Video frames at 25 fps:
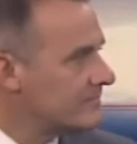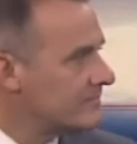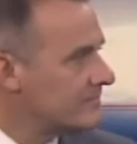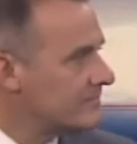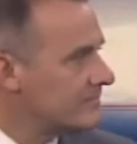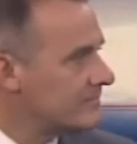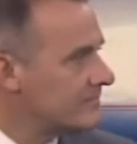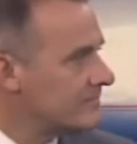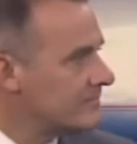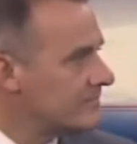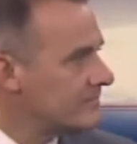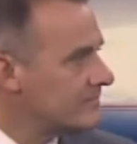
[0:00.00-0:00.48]

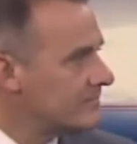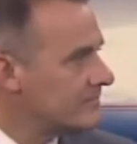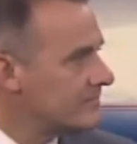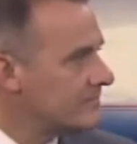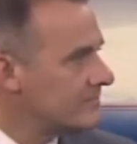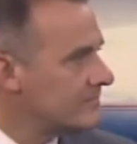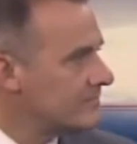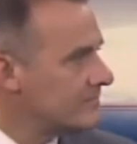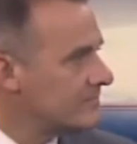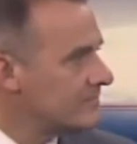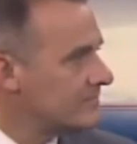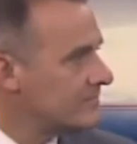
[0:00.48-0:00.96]

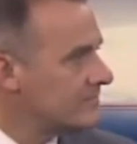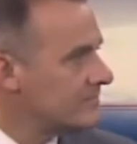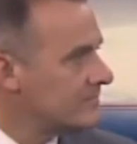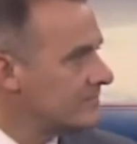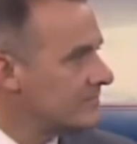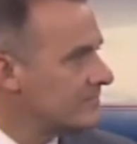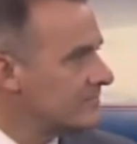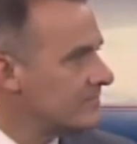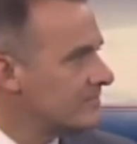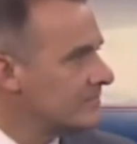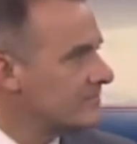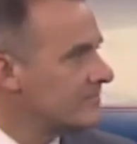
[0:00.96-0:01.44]

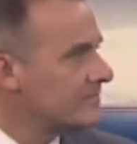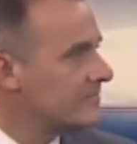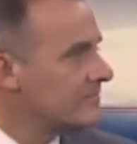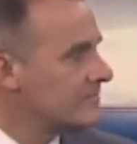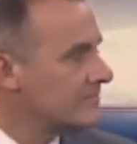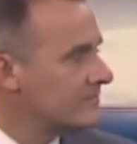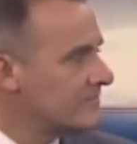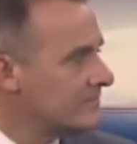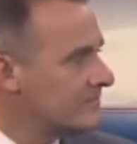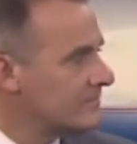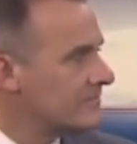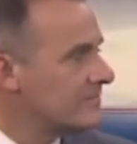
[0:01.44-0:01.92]

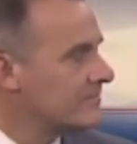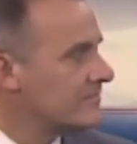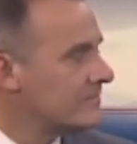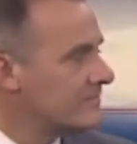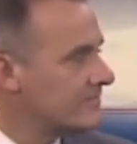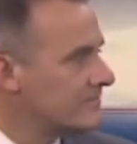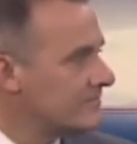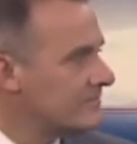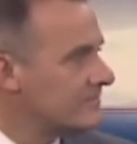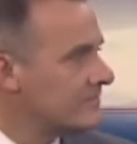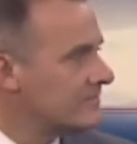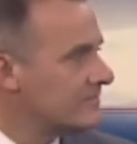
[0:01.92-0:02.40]

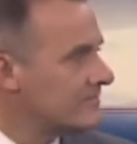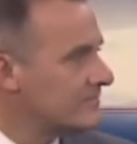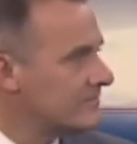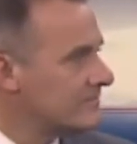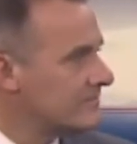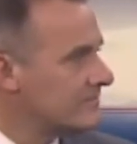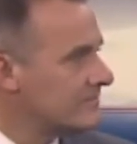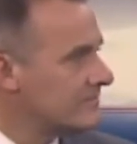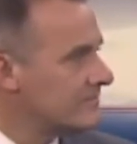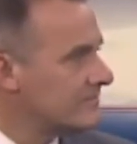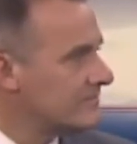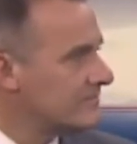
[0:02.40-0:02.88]

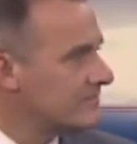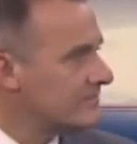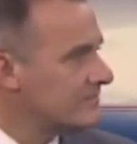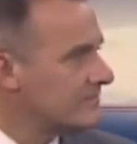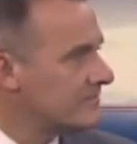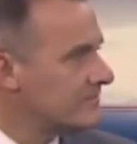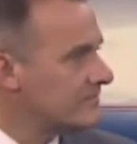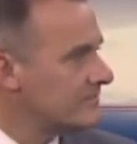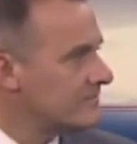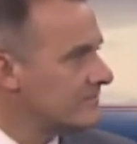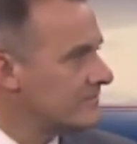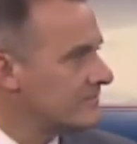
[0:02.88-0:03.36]

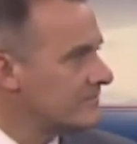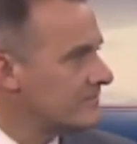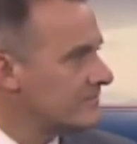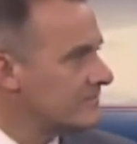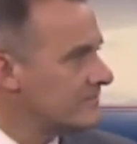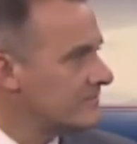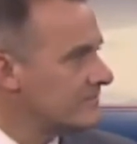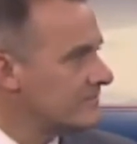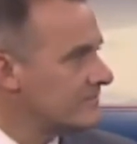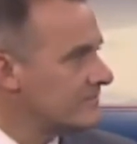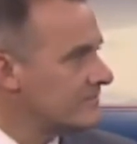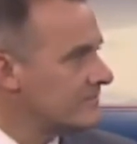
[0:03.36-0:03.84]

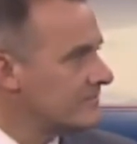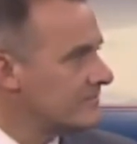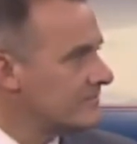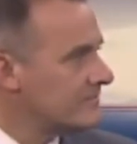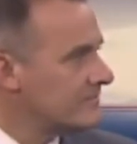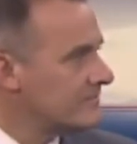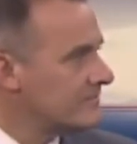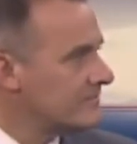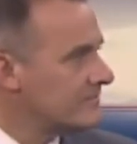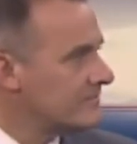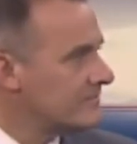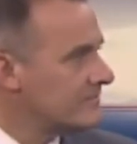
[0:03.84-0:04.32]

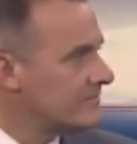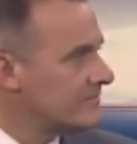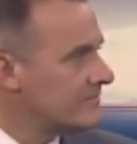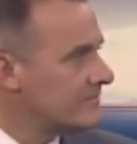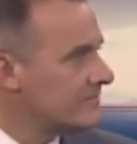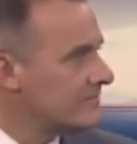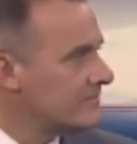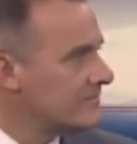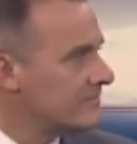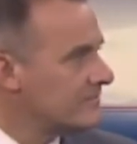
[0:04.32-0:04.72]
(silent)